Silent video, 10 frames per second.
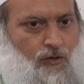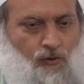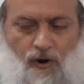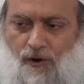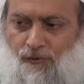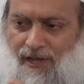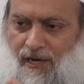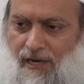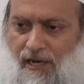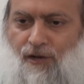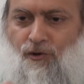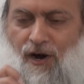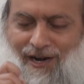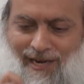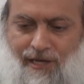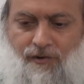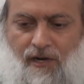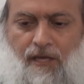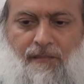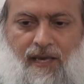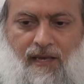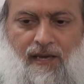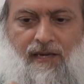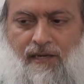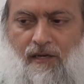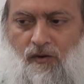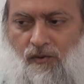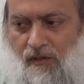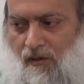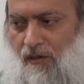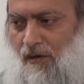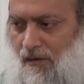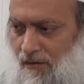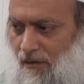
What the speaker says: You are literally making a deal with Allah.